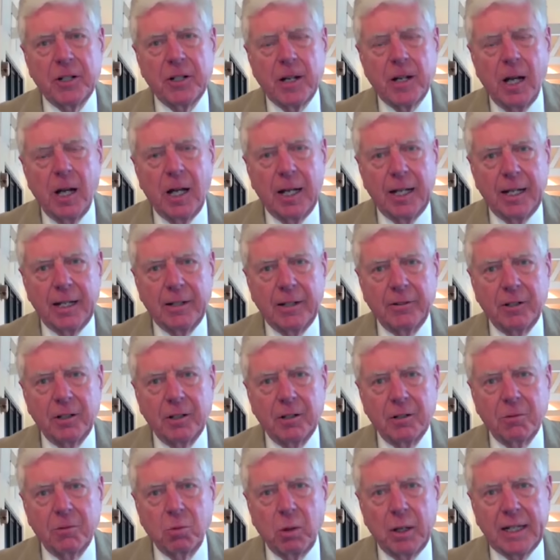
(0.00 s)
denied
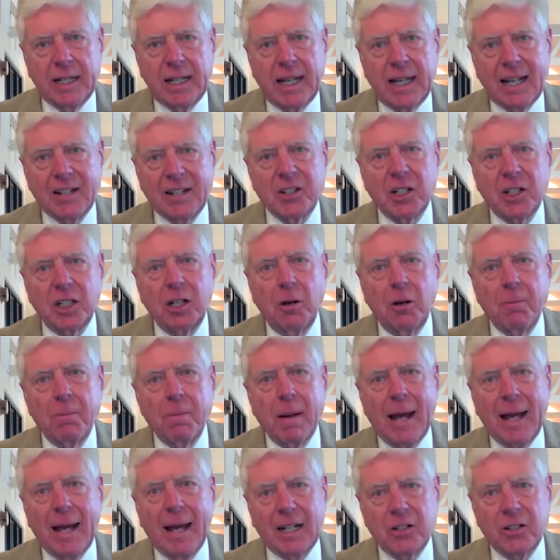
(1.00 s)
that when he had to go
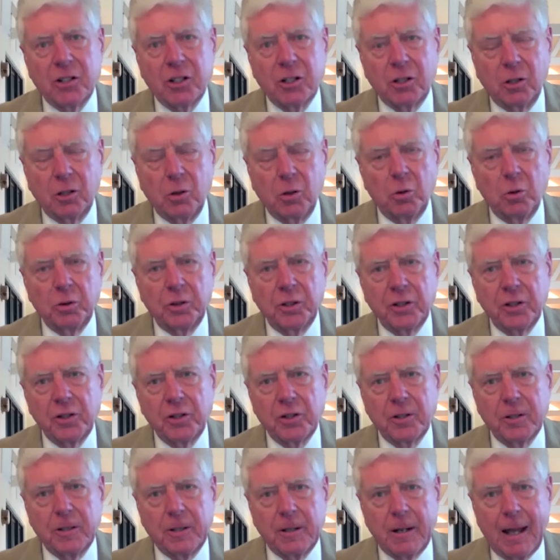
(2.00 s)
back to
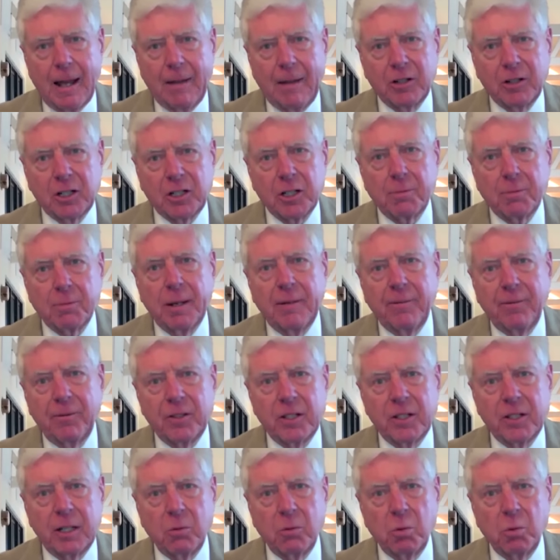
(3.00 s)
Gordonstoun, having
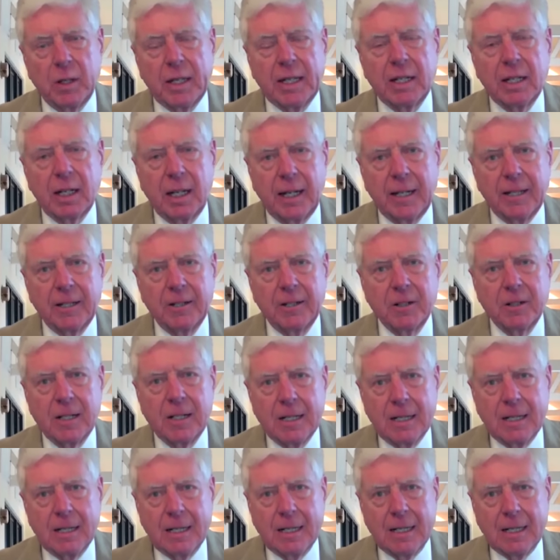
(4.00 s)
spent the weekend
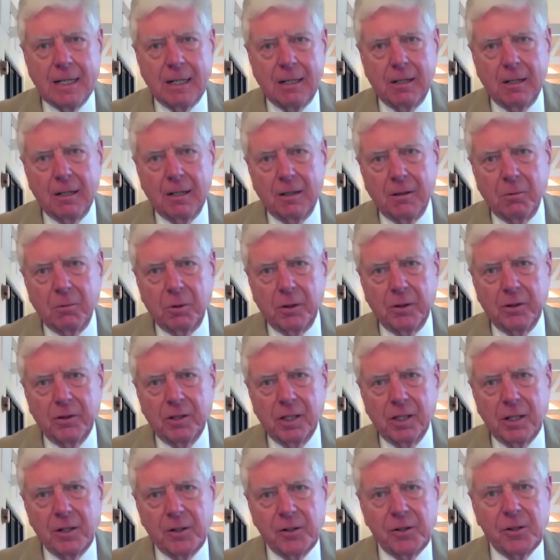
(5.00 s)
uh,
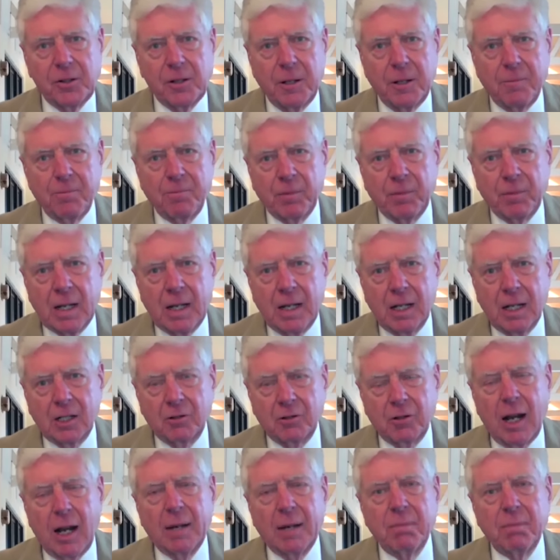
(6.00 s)
with his um,
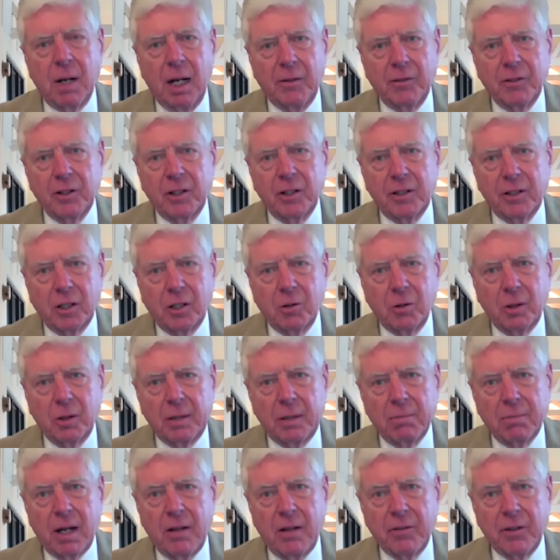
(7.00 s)
grandmother, the
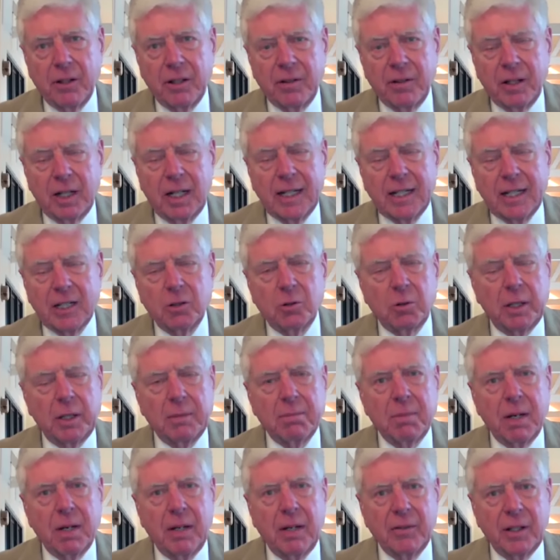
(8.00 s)
Queen Mother, the late
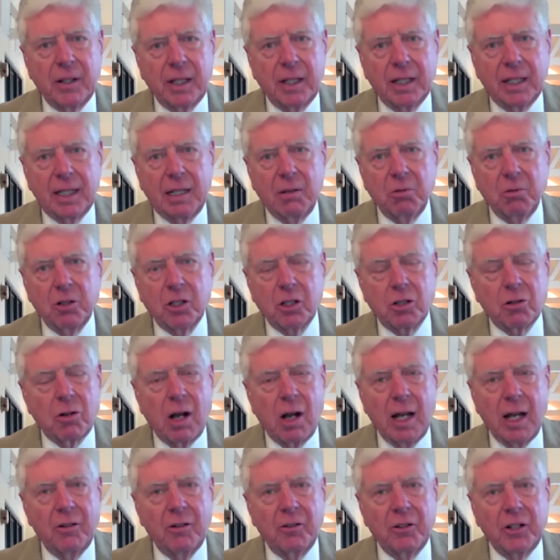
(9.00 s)
Queen Mother, he would
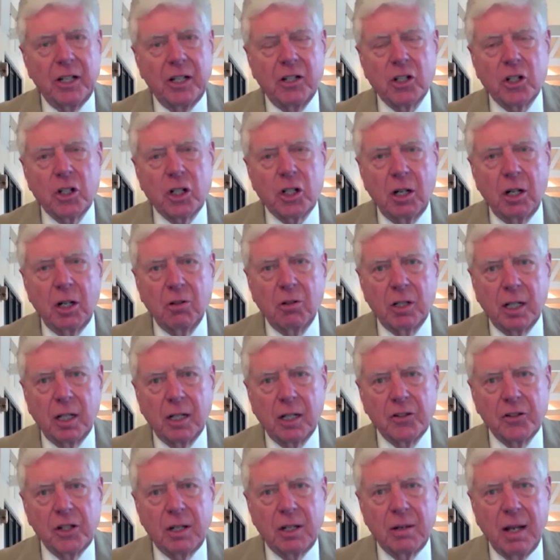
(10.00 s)
cry on her shoulder
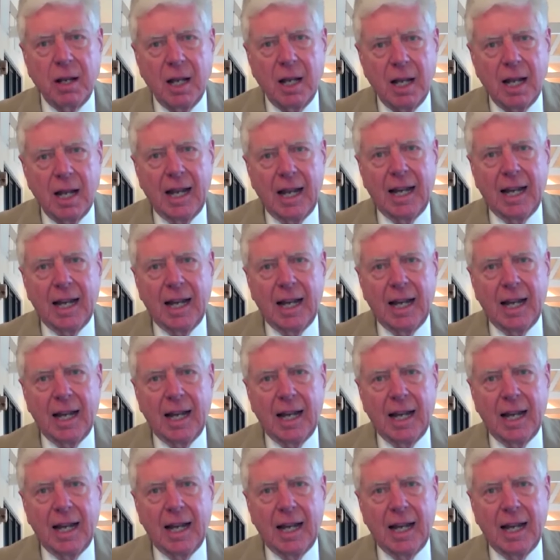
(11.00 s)
because he